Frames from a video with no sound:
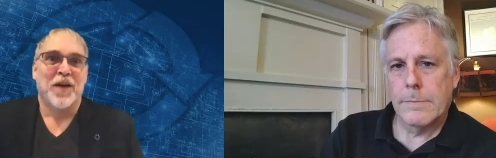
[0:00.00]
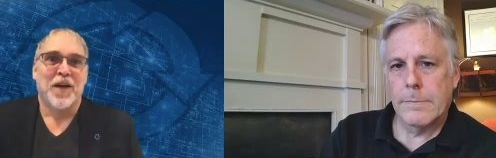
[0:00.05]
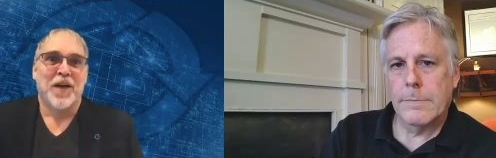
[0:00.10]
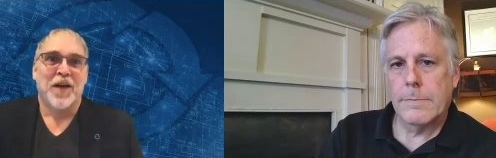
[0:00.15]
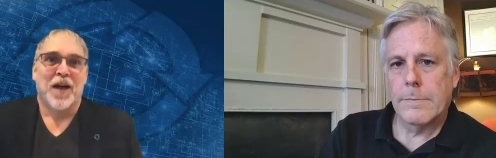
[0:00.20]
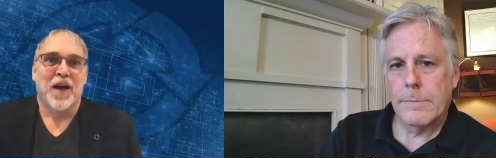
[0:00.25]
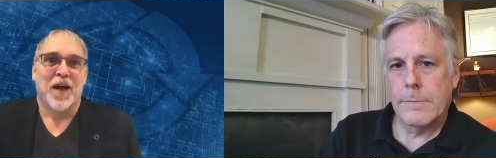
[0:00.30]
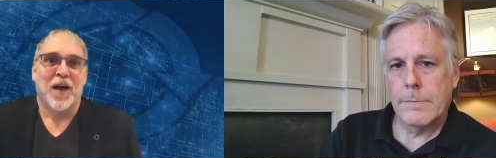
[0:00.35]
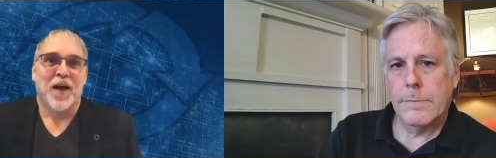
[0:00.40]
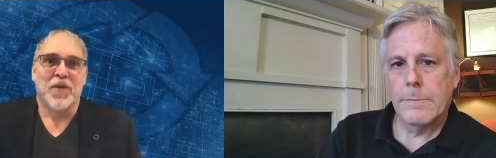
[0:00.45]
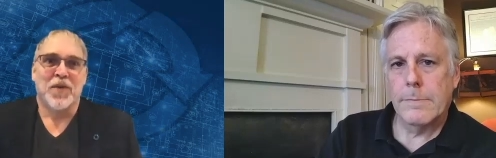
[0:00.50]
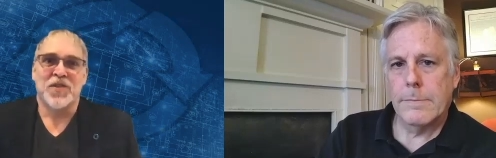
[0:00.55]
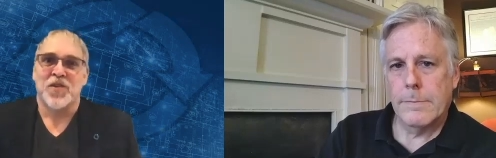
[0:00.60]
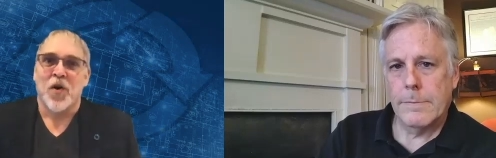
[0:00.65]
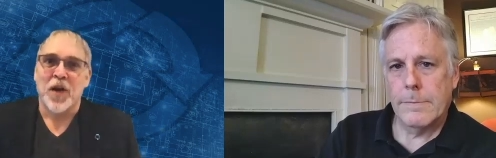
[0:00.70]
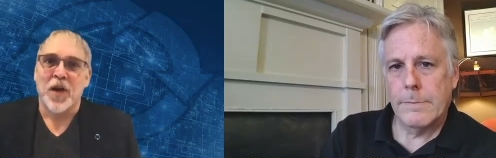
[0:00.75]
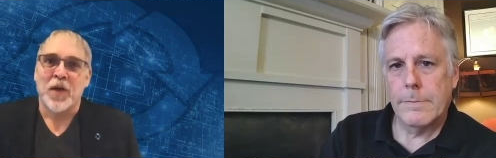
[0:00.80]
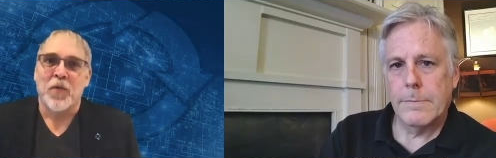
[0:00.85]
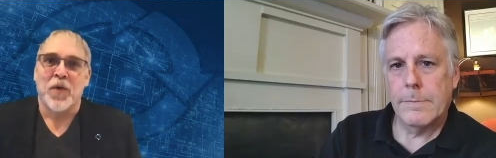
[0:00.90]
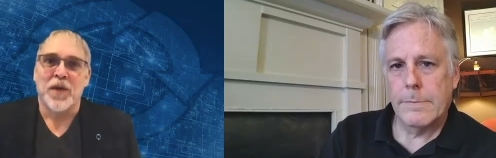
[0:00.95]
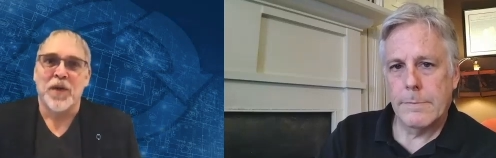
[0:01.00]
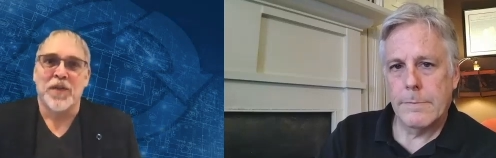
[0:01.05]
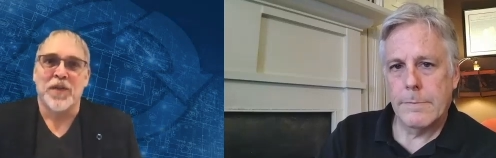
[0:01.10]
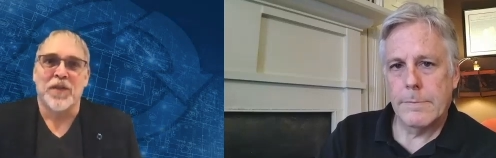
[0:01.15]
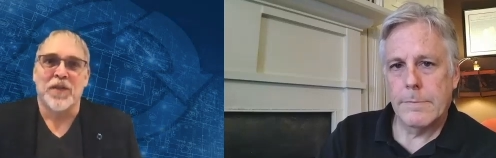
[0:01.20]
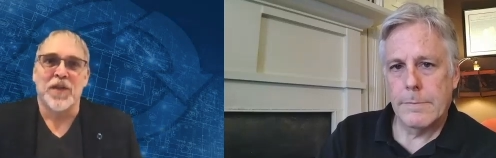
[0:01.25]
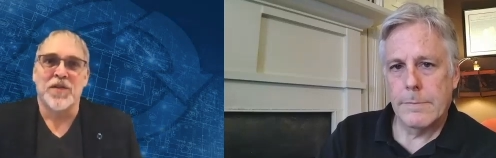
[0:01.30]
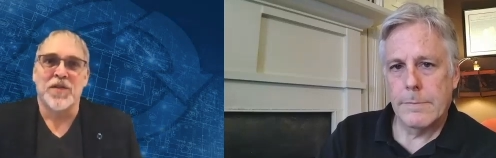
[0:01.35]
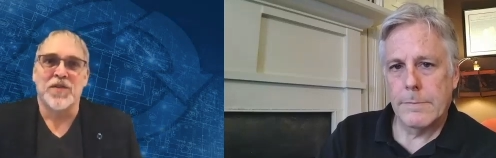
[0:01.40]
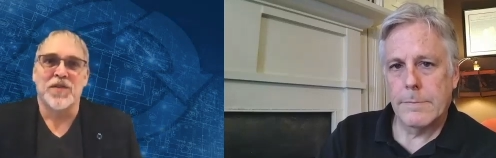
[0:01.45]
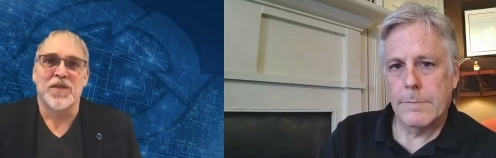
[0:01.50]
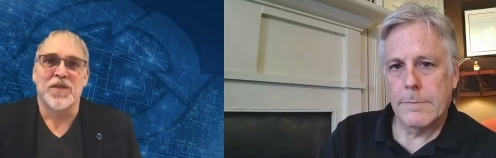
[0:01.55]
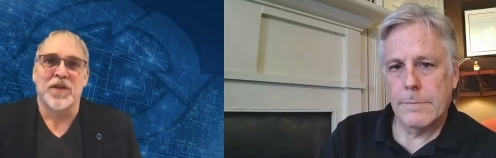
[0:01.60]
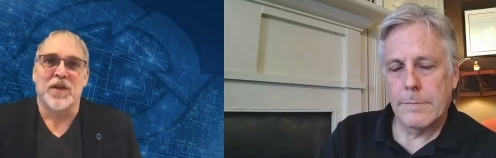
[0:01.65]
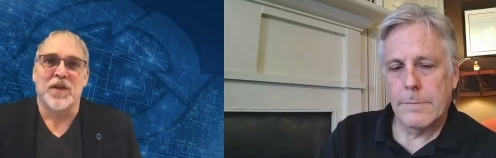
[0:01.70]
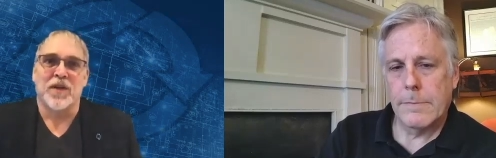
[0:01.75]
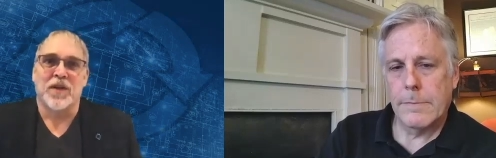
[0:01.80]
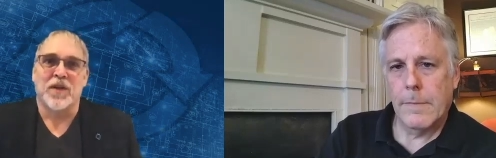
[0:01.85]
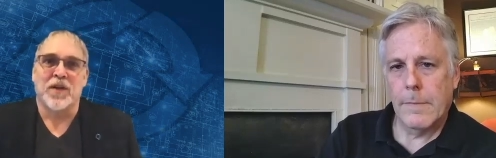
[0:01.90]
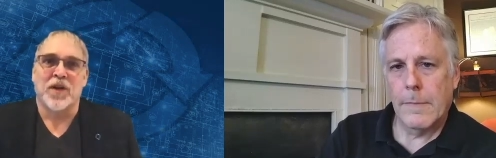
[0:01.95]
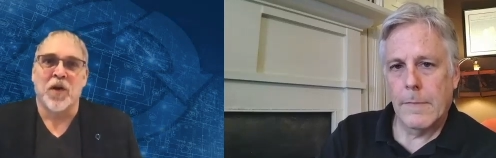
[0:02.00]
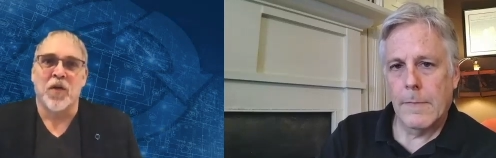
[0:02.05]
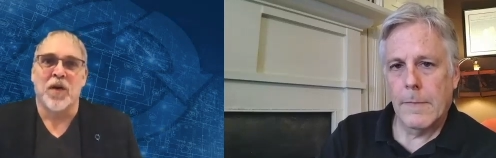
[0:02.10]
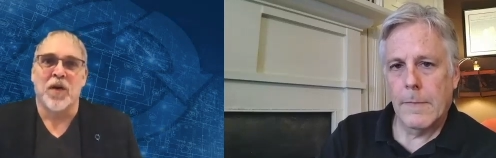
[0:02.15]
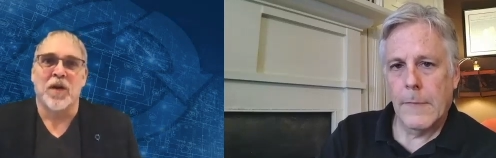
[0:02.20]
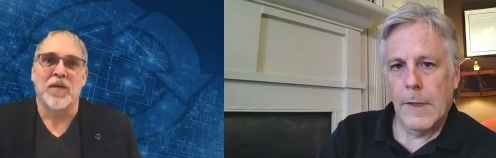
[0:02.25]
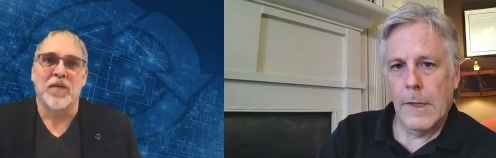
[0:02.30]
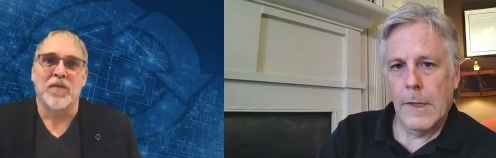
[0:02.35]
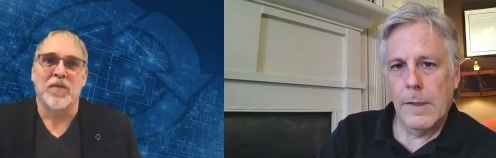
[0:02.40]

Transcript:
Speaker 1: But starting with this current